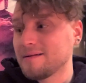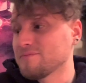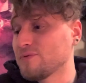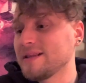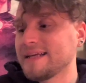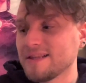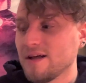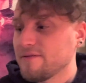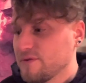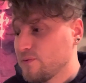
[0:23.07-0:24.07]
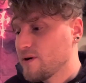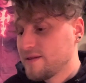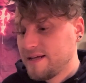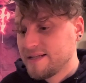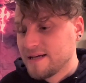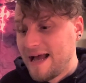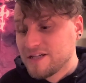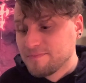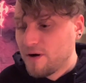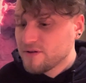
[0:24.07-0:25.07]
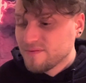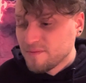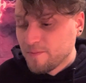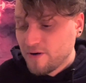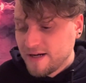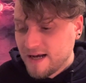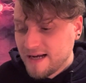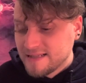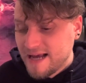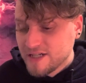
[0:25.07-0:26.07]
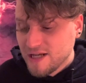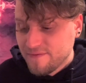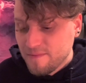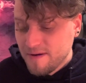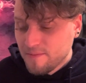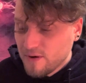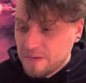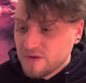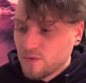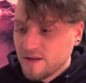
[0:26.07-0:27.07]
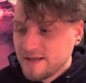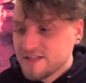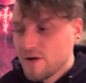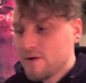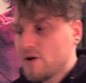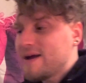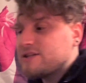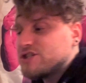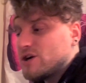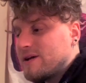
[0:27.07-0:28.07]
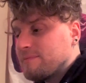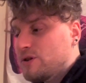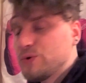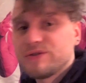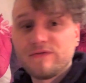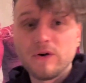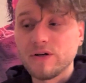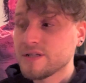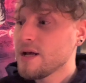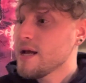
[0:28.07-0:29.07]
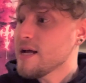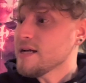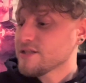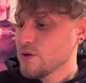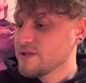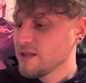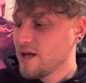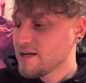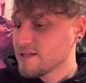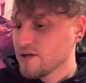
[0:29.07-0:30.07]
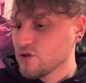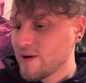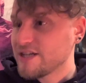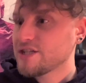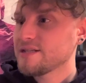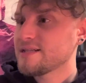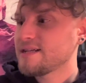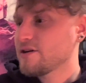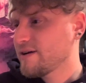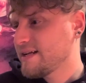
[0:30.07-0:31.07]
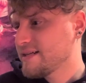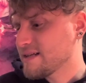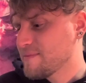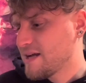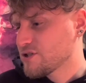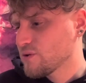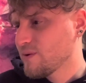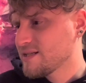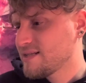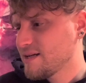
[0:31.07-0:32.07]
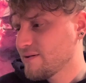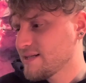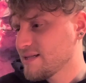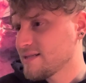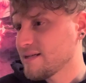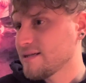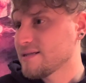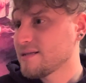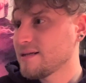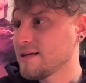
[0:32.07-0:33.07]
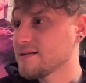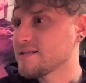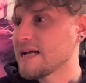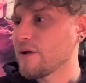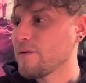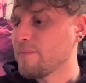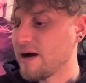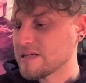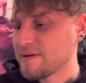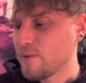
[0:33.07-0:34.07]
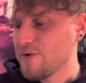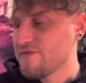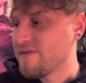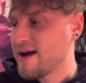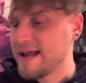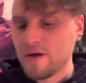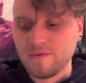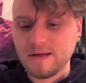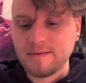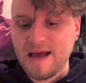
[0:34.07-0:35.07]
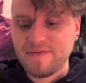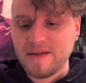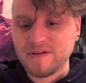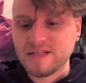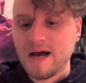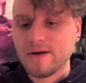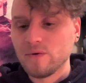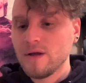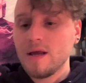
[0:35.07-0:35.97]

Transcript: really in love with one of these. Actually, both of them are pretty nice. I actually have a memory with one of these, so I'll go ahead and show him loose first. So Deluxe Aggression Series, I'm not sure what series this is. It doesn't say on the box, but I will find out and have that in the title.